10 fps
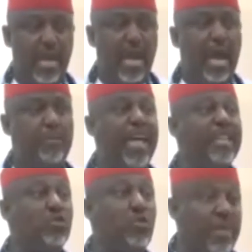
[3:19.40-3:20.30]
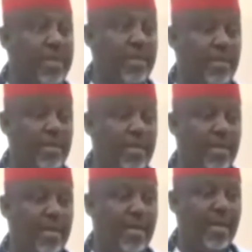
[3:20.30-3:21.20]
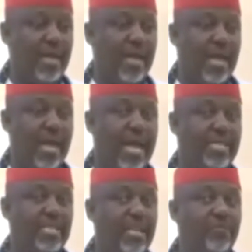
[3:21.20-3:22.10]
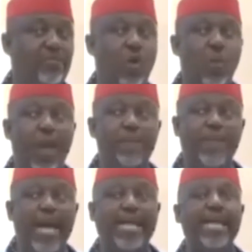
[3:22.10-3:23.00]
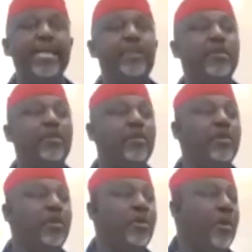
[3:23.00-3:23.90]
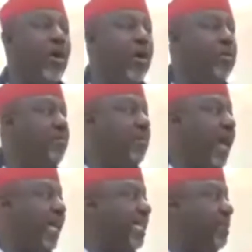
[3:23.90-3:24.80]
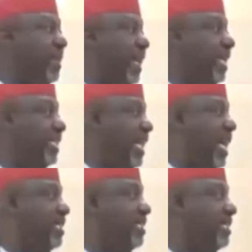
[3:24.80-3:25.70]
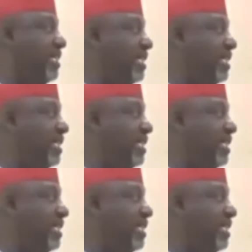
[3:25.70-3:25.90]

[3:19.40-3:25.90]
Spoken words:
appears to me as if though we're embarking on academic exercise